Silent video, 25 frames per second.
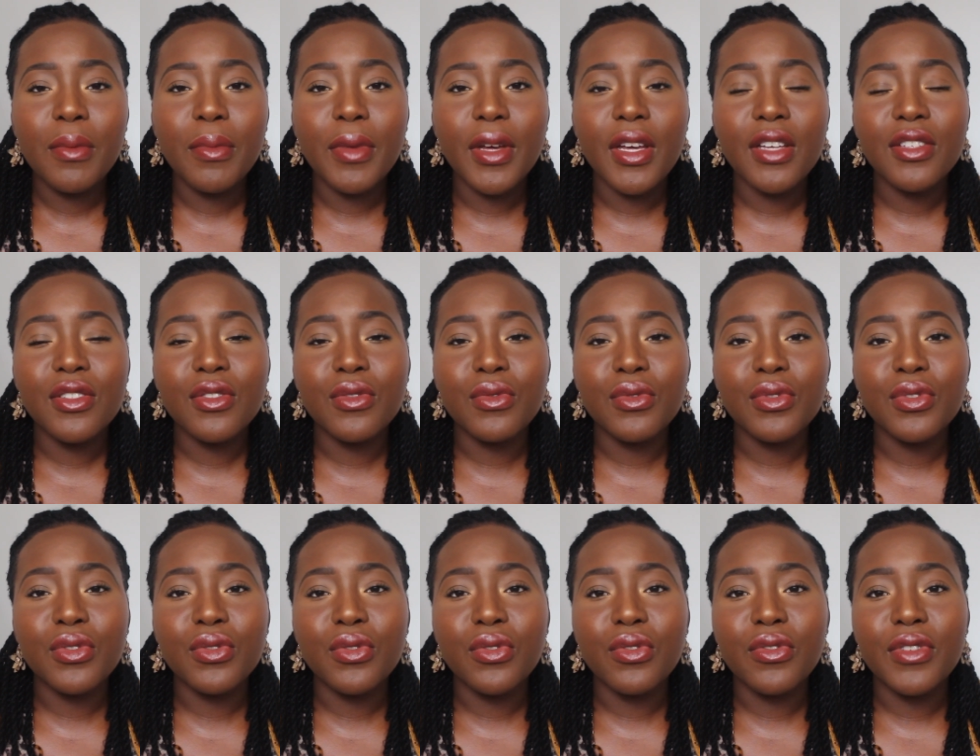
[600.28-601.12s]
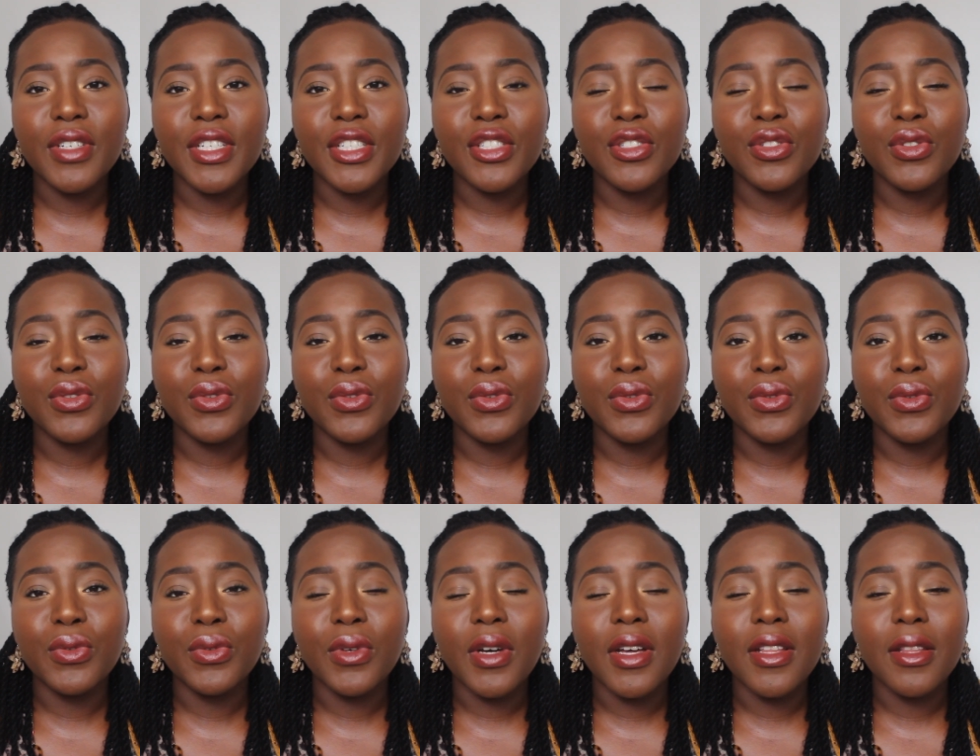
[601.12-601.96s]
personal story
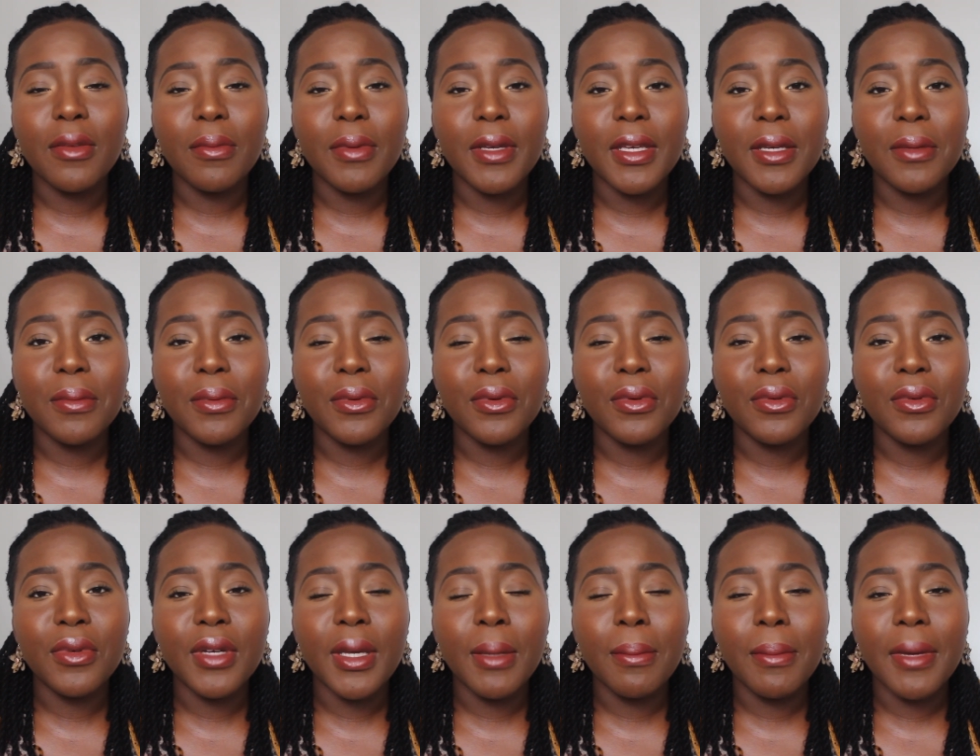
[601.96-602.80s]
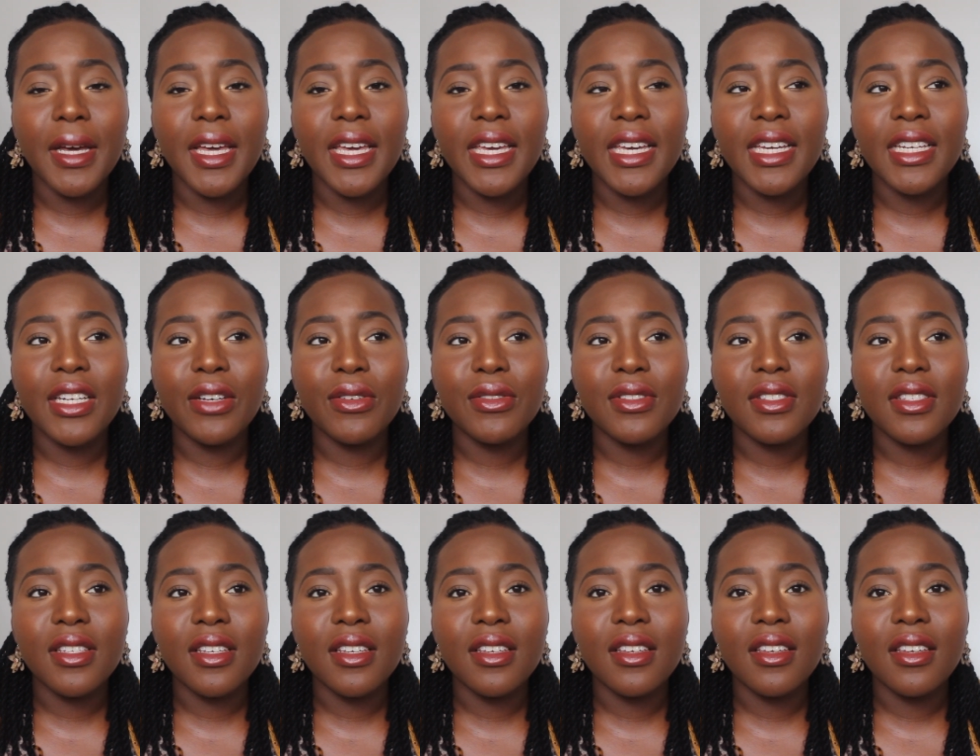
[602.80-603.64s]
to other people. In my head I
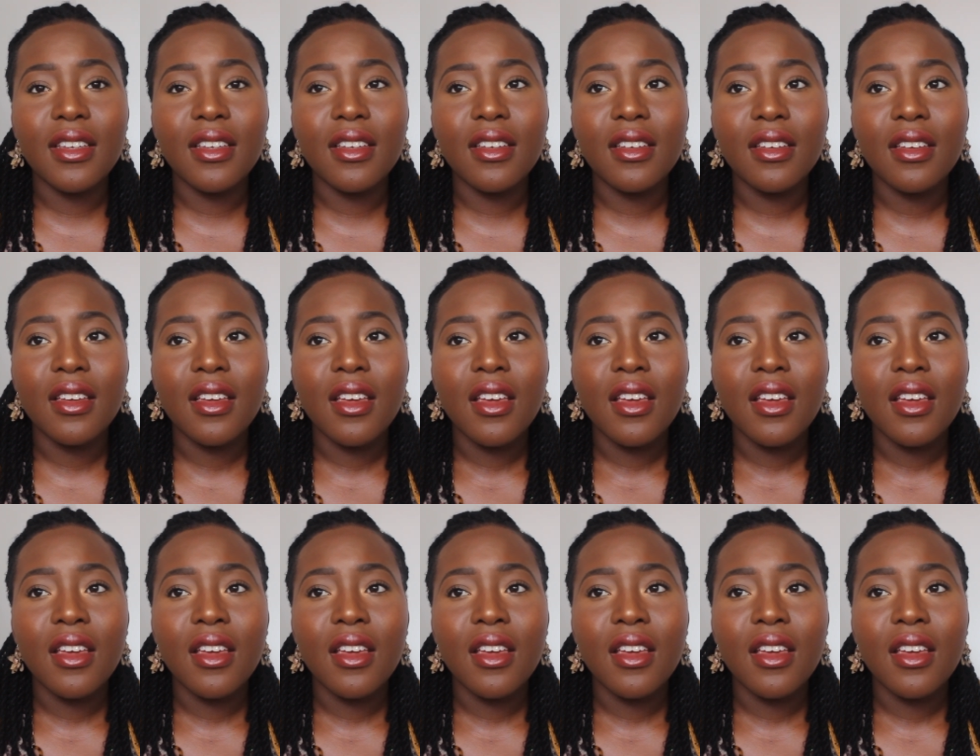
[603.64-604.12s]
was thinking,